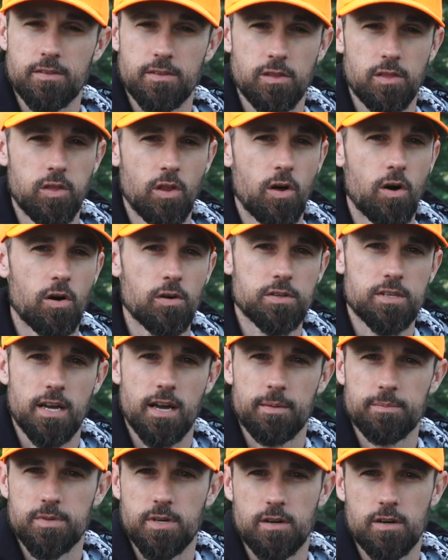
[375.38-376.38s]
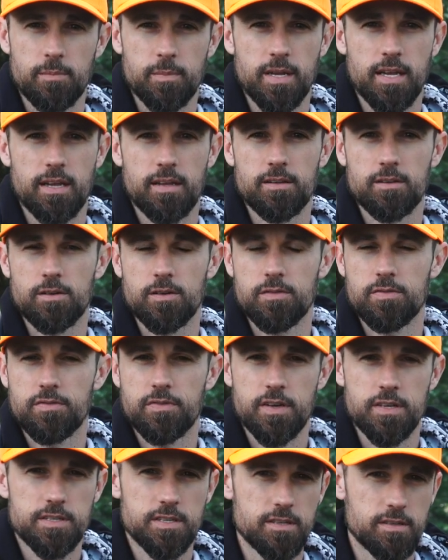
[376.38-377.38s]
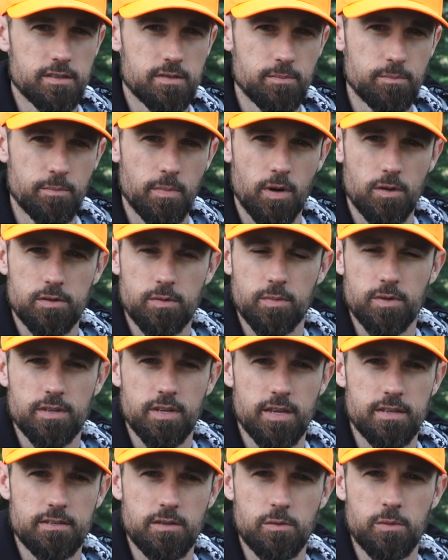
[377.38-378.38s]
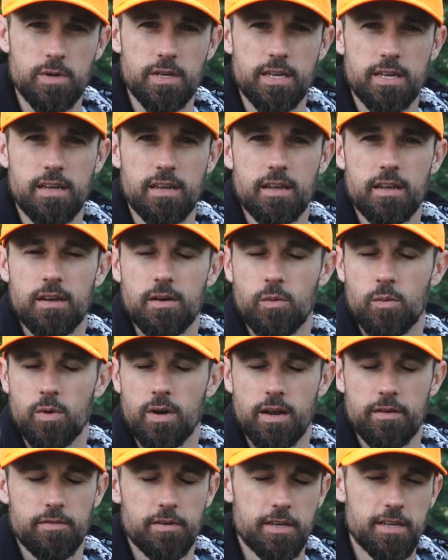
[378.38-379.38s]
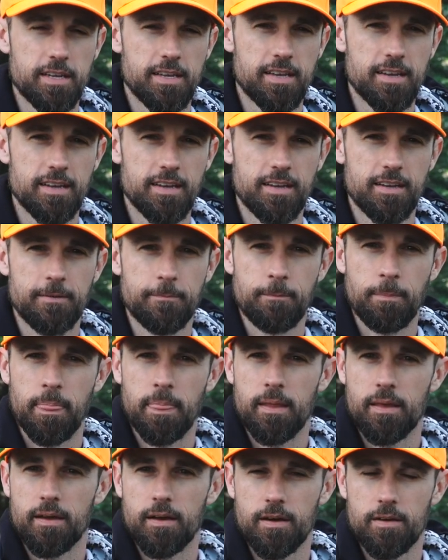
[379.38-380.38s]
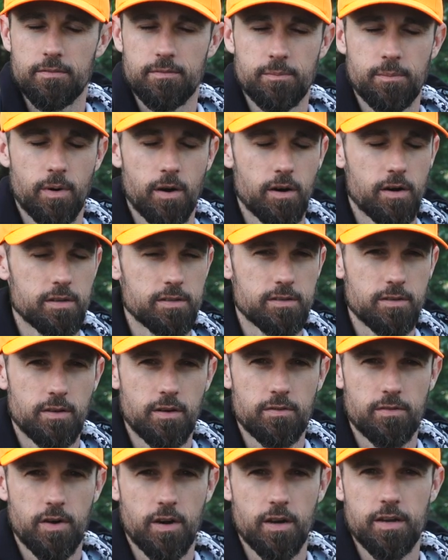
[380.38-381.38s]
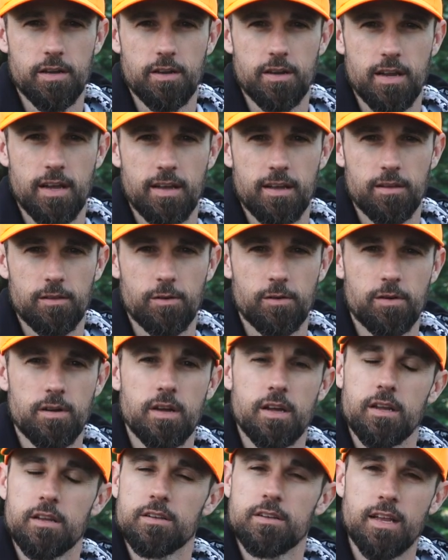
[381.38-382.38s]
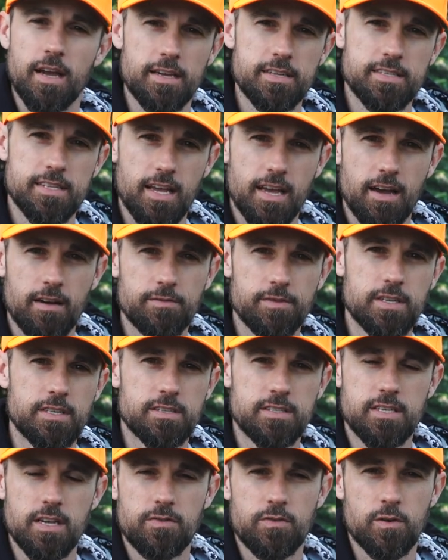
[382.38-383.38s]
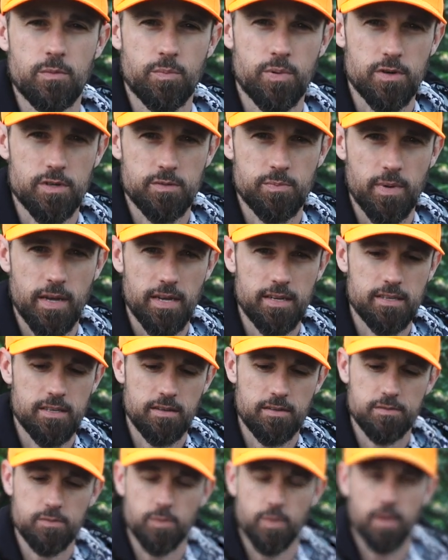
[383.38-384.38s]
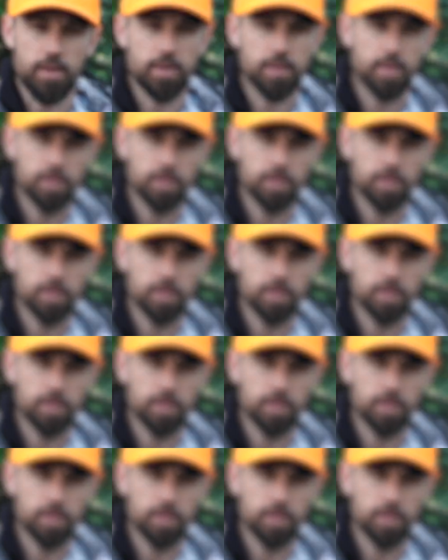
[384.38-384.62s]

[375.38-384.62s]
longtime tournament angler, fishes multiple days a week whenever he can. Mark is a very good angler. Nice to have these different perspectives. We got